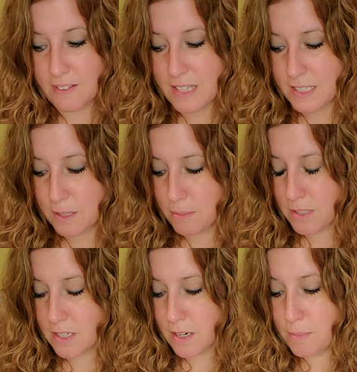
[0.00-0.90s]
I think
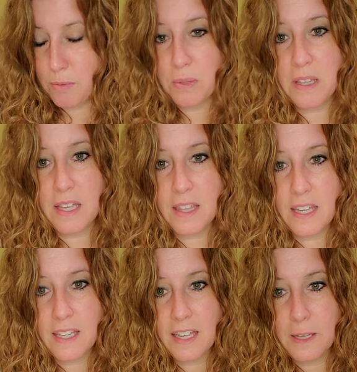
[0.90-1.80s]
someone's going to be really
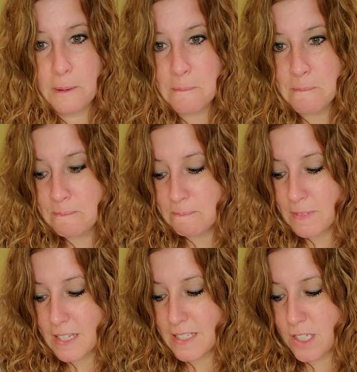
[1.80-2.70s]
thinking,
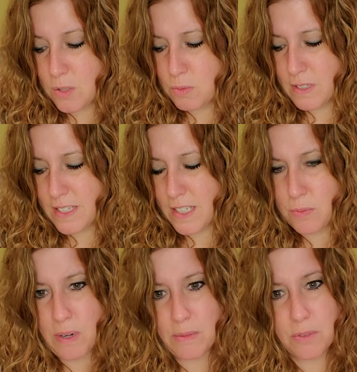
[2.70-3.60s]
is this is
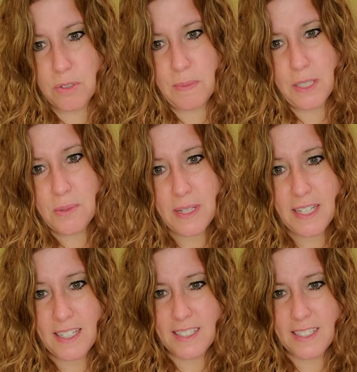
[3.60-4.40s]
this what I'm supposed to be doing?